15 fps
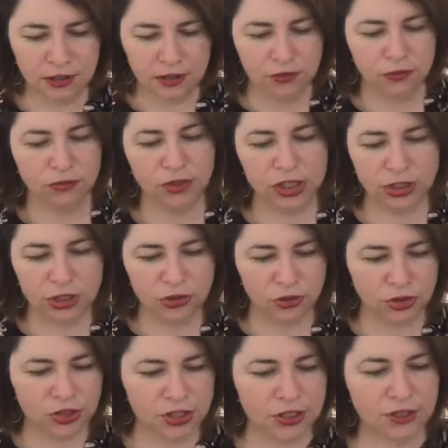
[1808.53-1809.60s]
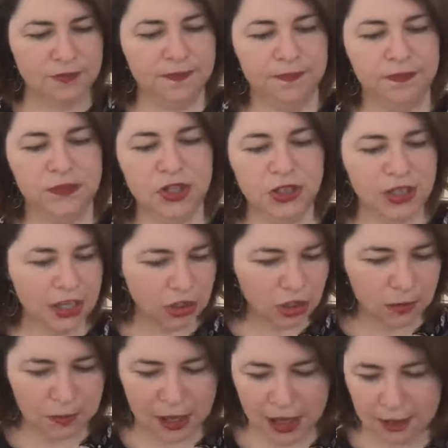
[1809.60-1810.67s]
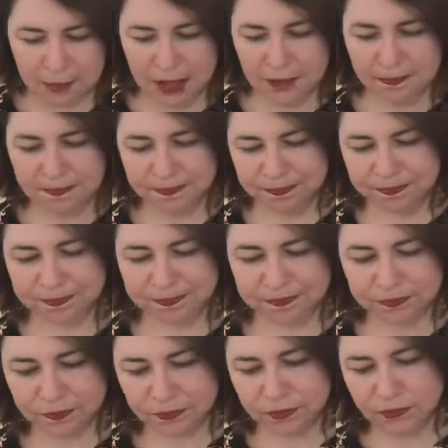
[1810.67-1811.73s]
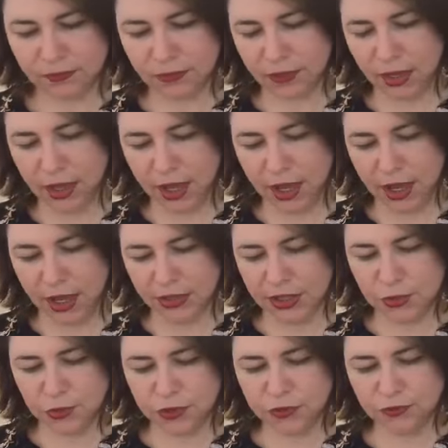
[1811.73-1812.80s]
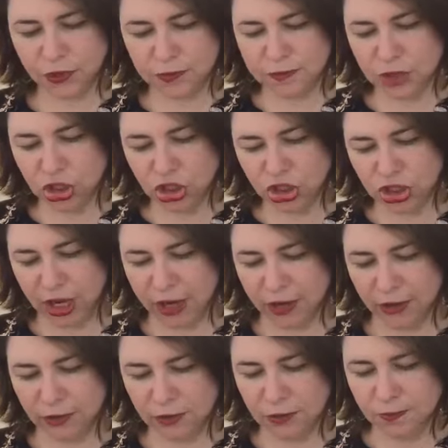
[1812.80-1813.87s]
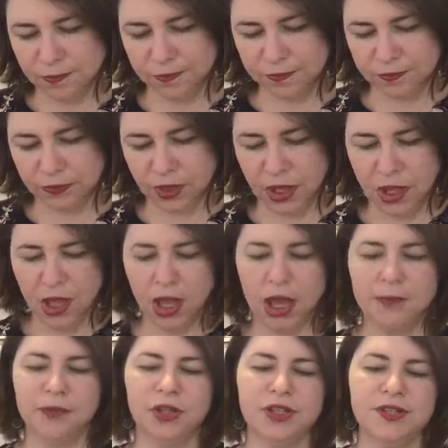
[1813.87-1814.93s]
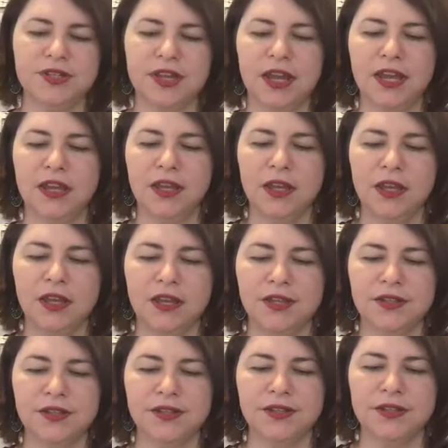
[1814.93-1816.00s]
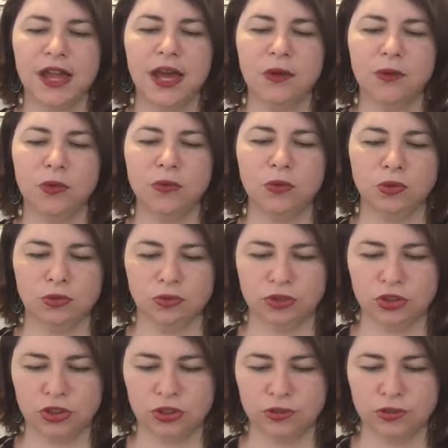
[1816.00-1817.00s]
really good. So thank you, Pammy. This was from Michelle. I'm going to say sourwooled.